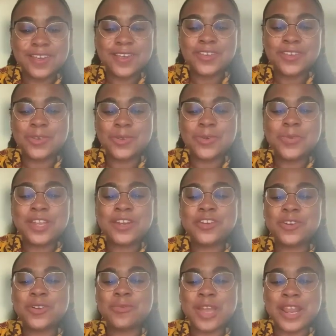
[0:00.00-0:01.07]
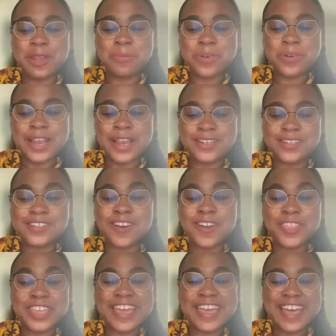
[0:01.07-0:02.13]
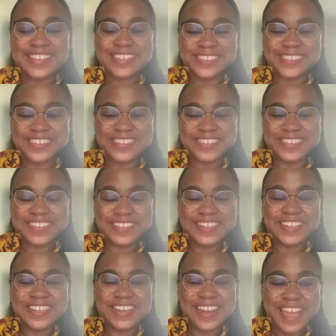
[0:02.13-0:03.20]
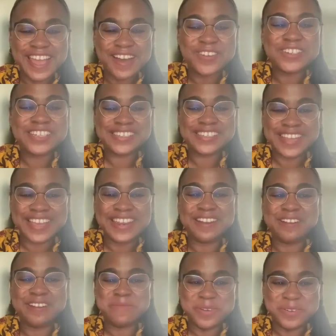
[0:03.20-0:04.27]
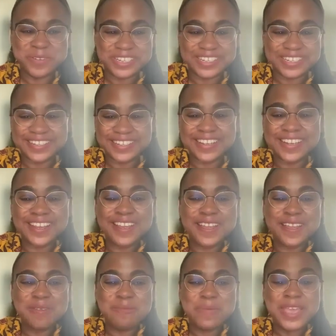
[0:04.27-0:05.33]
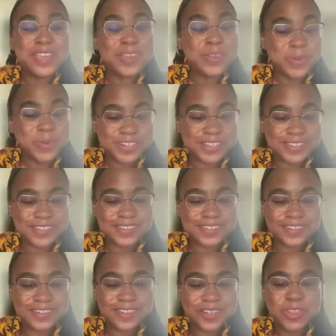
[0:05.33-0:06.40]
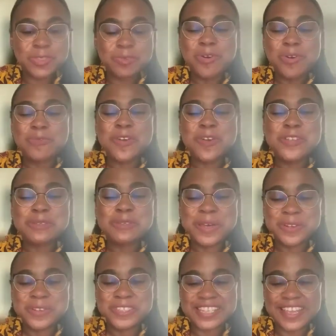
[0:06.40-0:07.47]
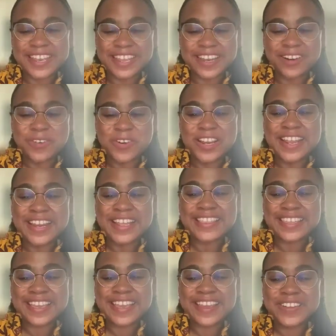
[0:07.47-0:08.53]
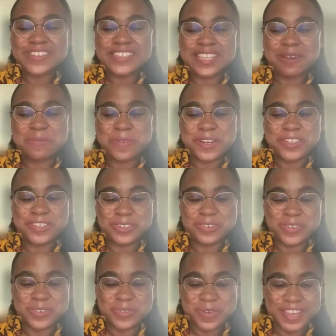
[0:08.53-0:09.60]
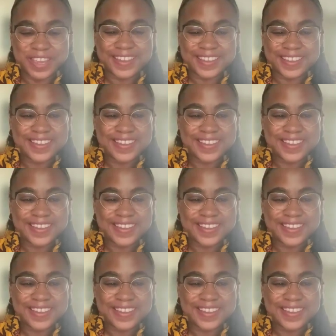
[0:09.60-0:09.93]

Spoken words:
You and your writing practice are the castle. Now design a moat. Make it yours. Throw rose petals in it or anything else that brings you joy.